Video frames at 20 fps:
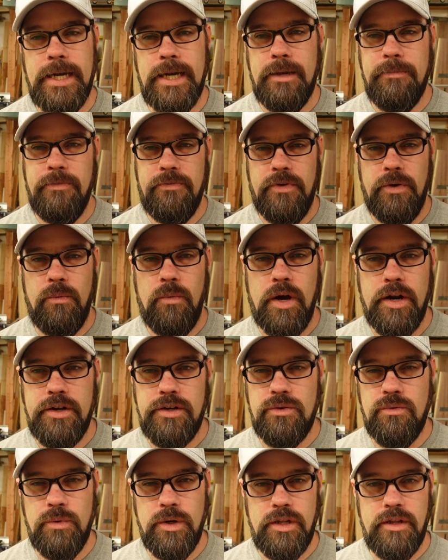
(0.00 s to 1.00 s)
Um, if I
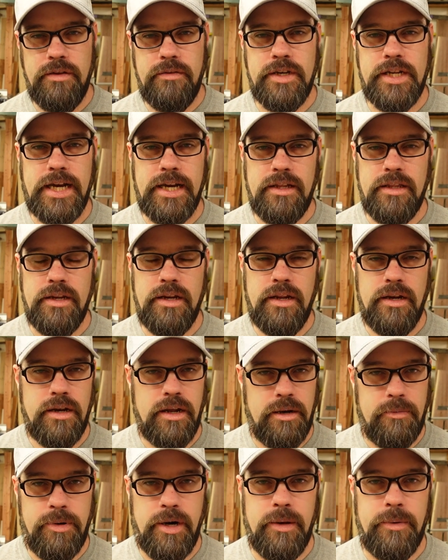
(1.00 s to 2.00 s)
wanted to really dial it in,
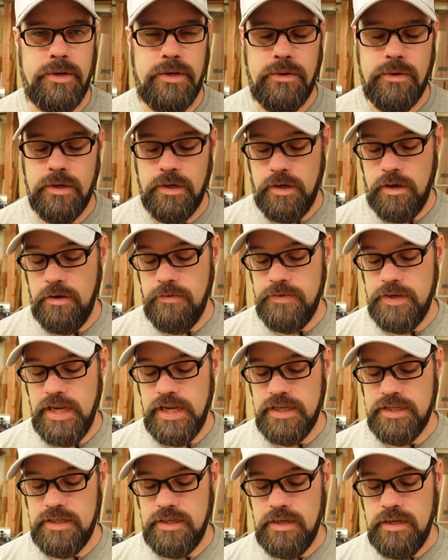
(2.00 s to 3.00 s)
I'd probably do a kerf
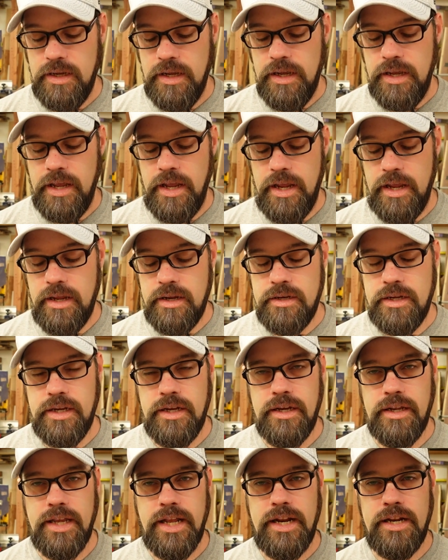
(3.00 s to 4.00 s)
test and
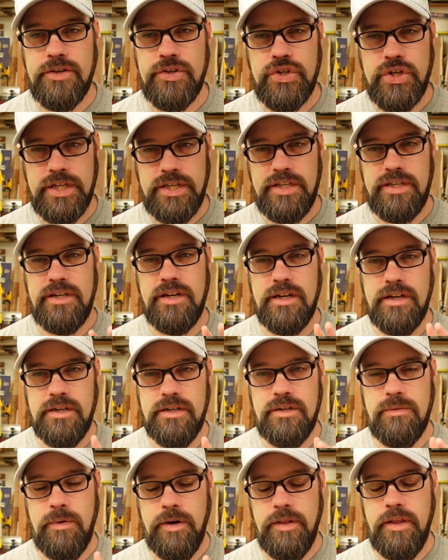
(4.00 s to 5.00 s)
uh, get it just
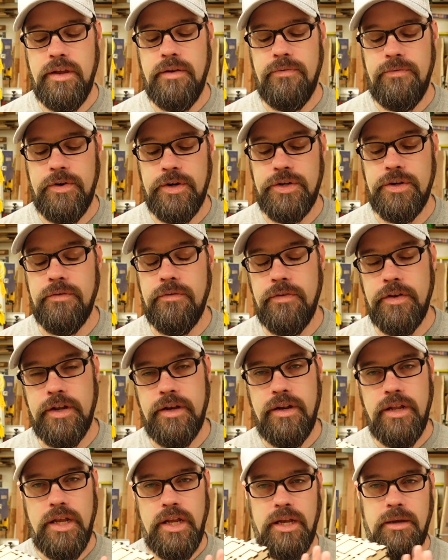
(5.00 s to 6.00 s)
snug to where they friction
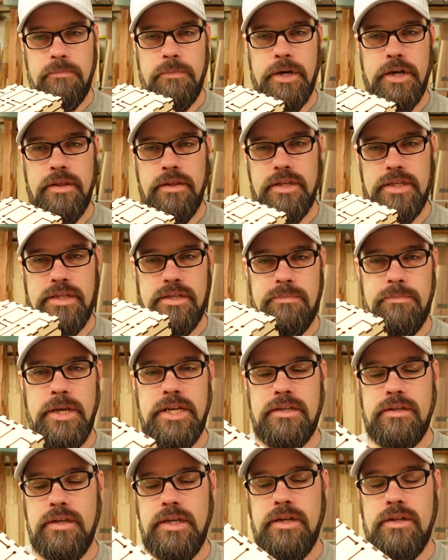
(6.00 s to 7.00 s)
fit. But this is
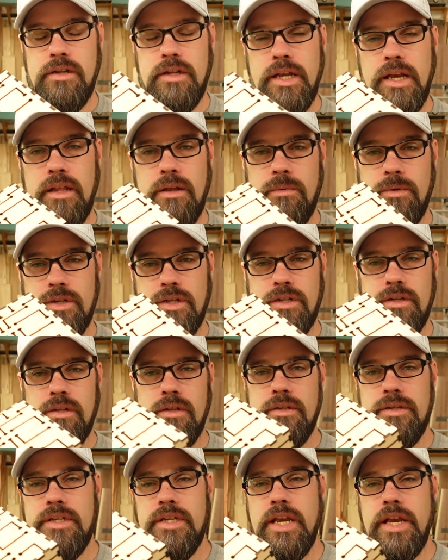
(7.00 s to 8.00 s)
basically held together with just a
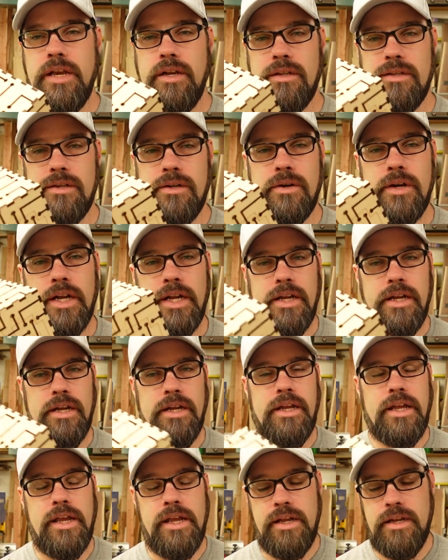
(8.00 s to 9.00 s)
little CA glue
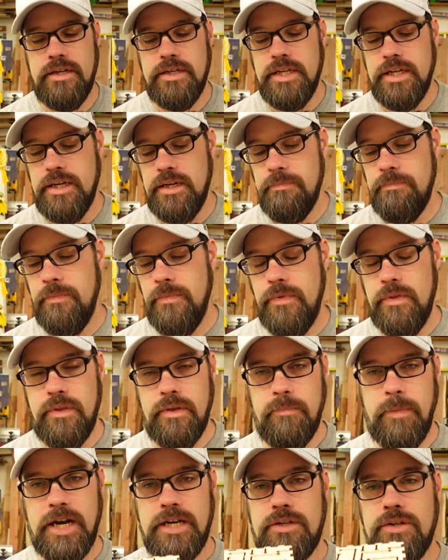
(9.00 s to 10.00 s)
and um,
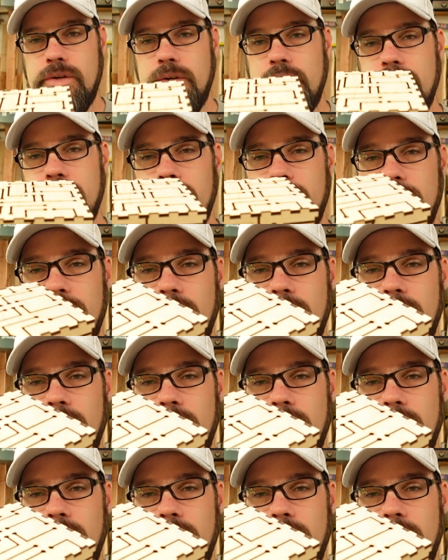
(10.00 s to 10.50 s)
the box joints.